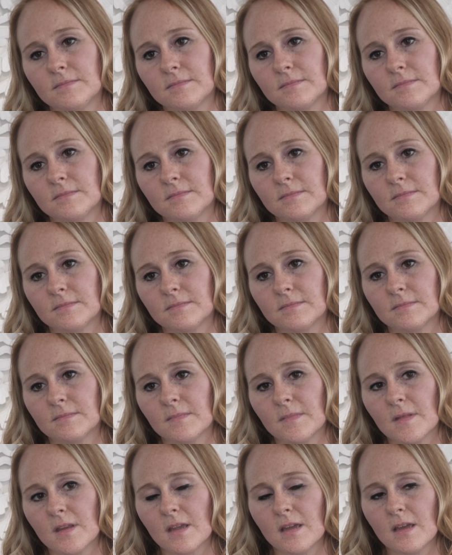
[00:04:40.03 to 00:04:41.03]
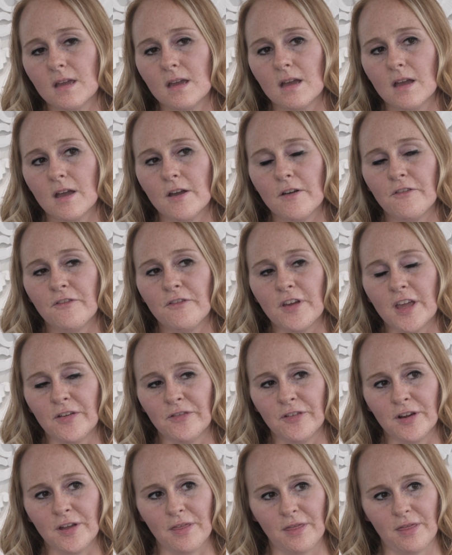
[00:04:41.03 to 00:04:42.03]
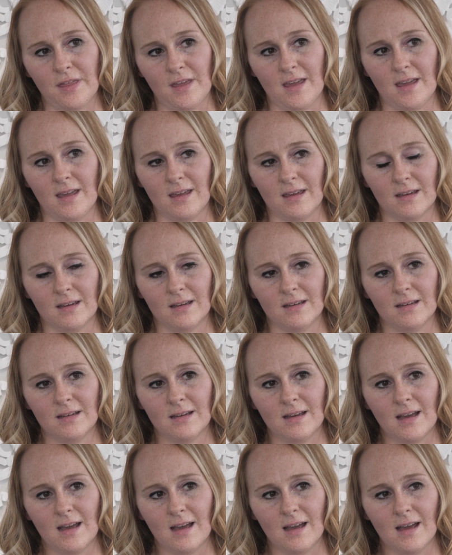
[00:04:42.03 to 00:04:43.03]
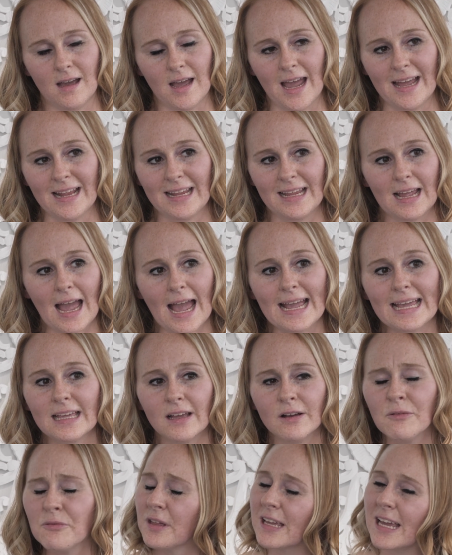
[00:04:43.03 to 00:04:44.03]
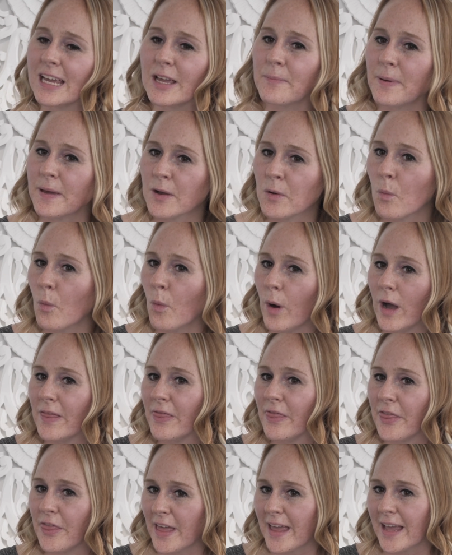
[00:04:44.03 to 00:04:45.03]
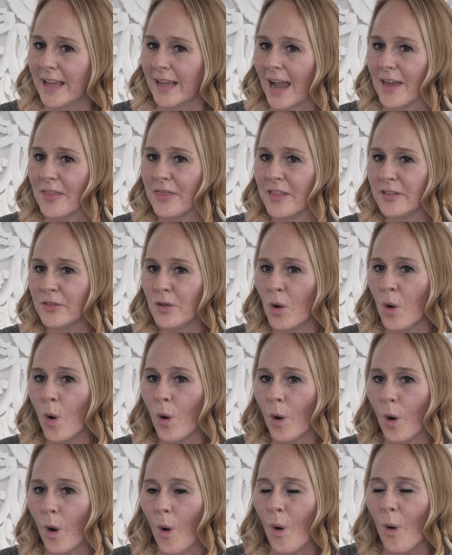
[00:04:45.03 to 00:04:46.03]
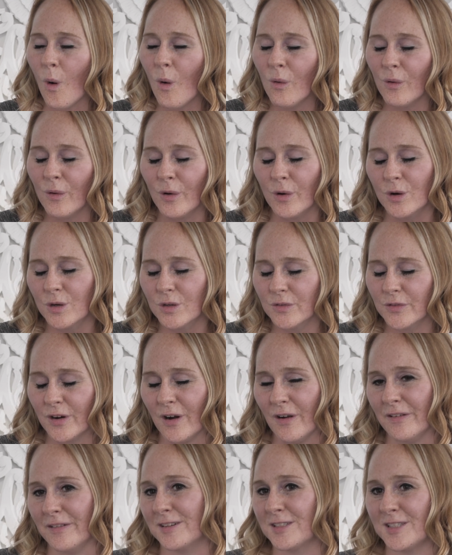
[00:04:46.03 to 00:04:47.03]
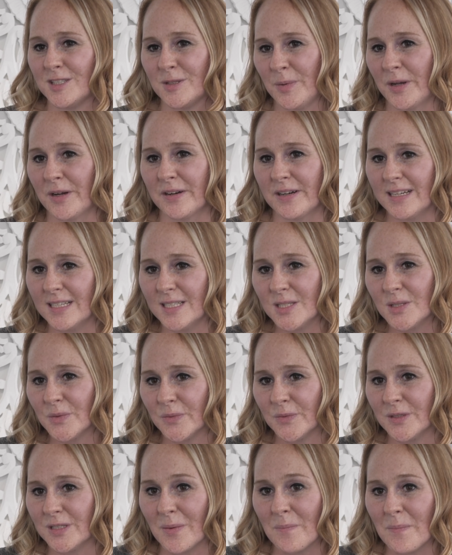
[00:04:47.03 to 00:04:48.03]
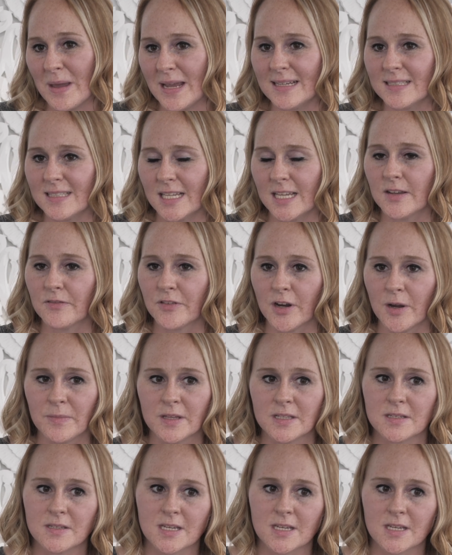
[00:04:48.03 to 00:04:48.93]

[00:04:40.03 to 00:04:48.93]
favorite thing? Favorite thing. I, I don't think I could pick one thing. I think the whole overall experience was amazing from the